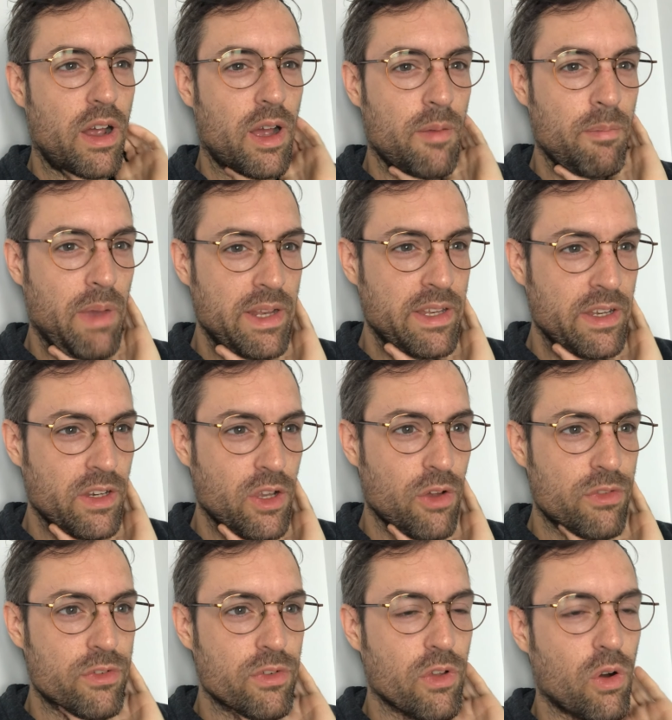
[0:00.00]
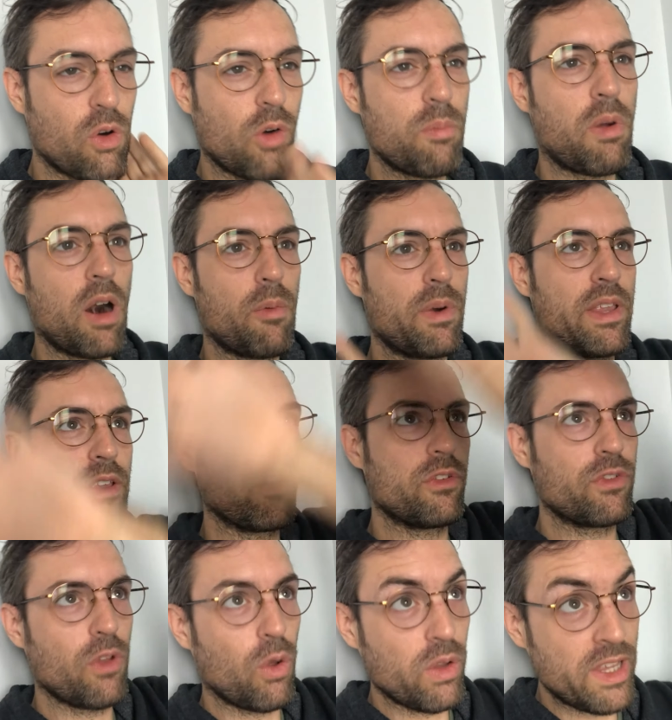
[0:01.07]
I didn't go through the whole part where he
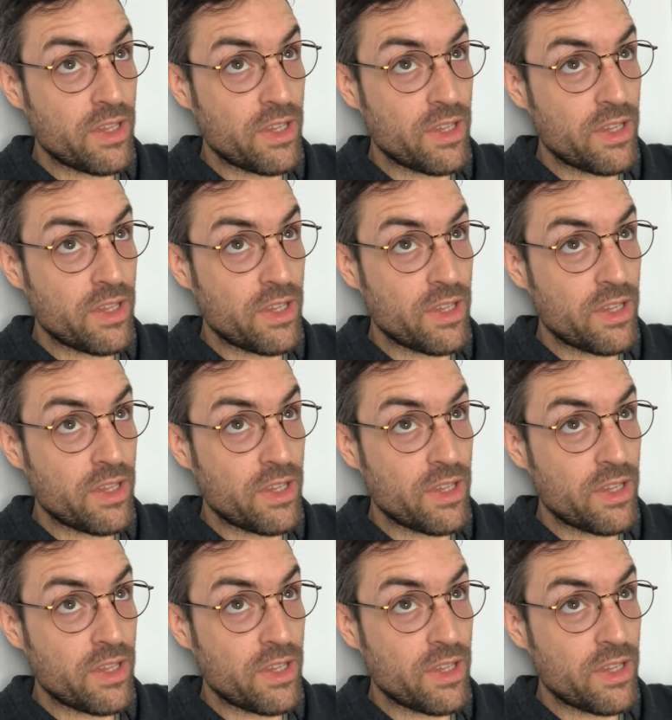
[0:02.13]
goes through the whole